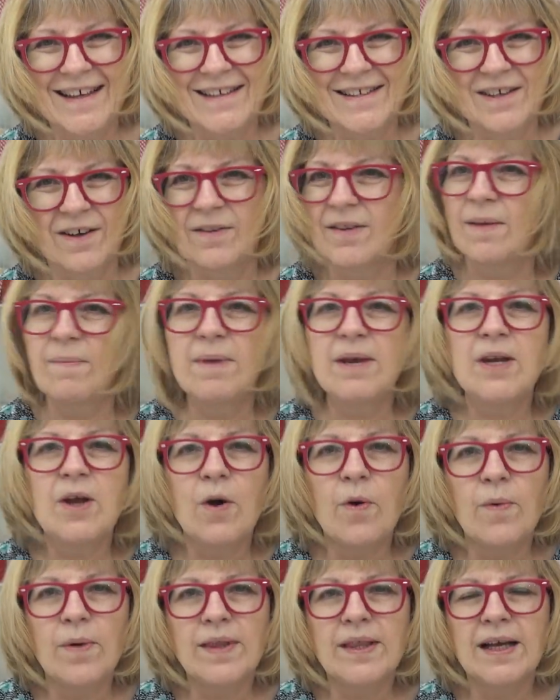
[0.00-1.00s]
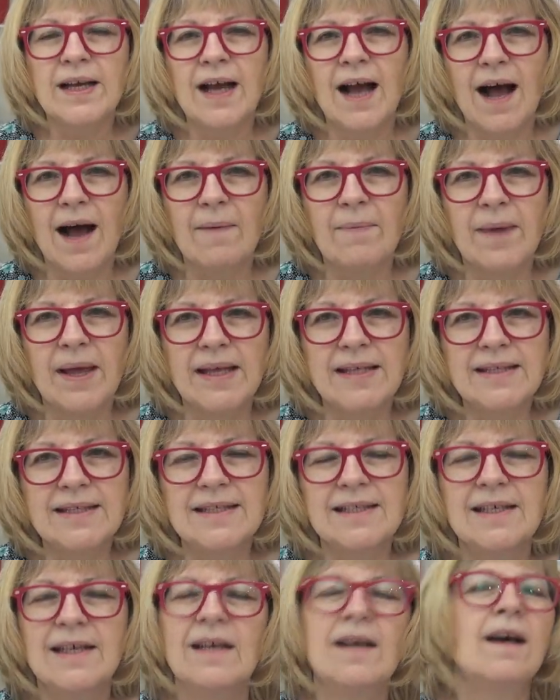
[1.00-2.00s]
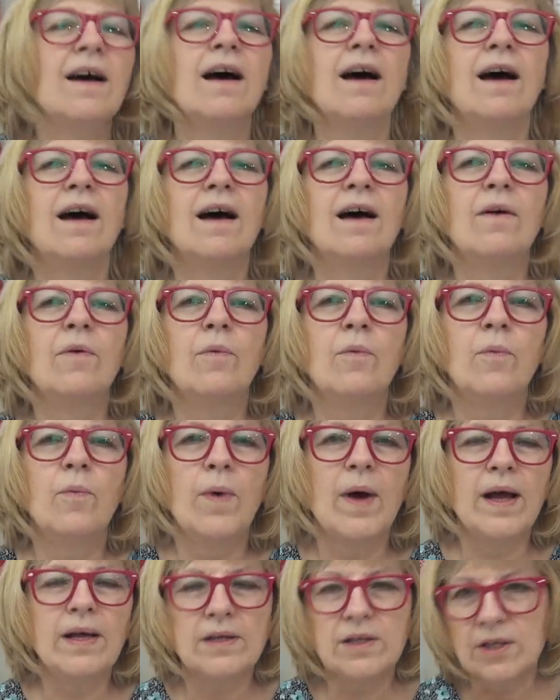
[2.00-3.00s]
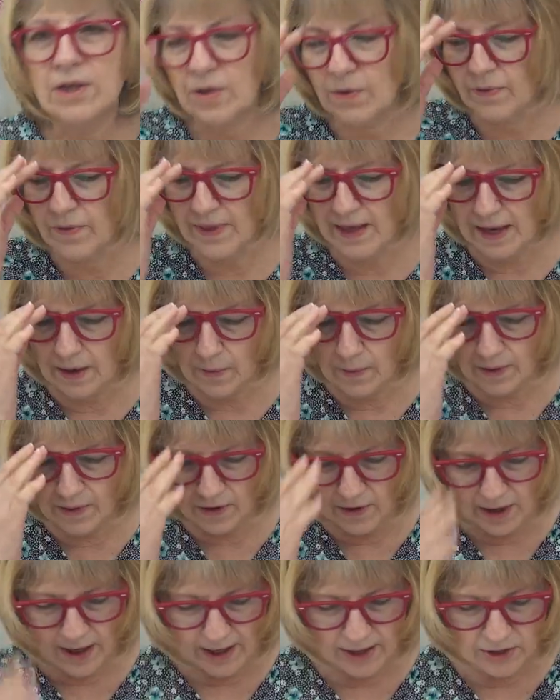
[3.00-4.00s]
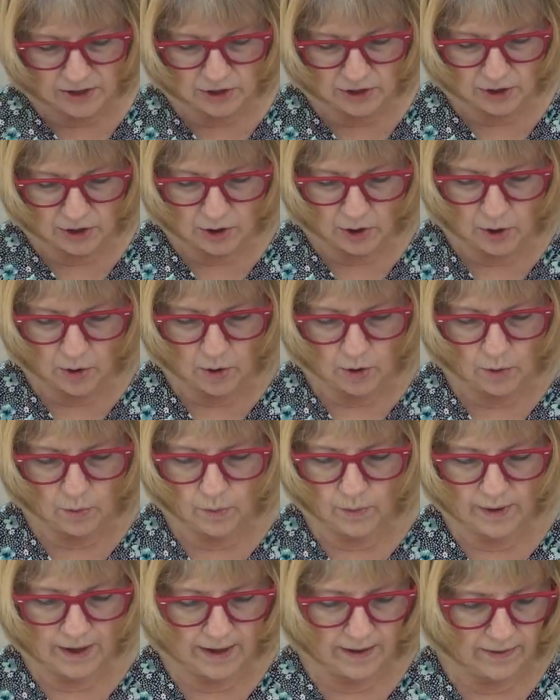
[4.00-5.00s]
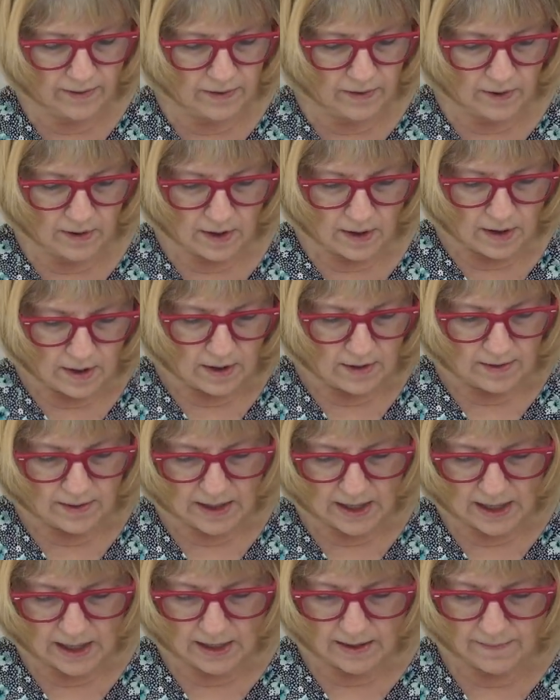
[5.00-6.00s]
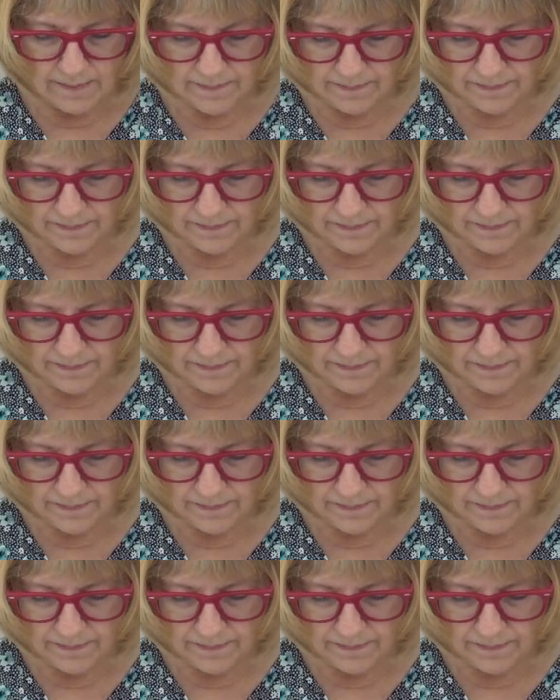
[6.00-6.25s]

So let me know in the comments what you think, whether I should go with the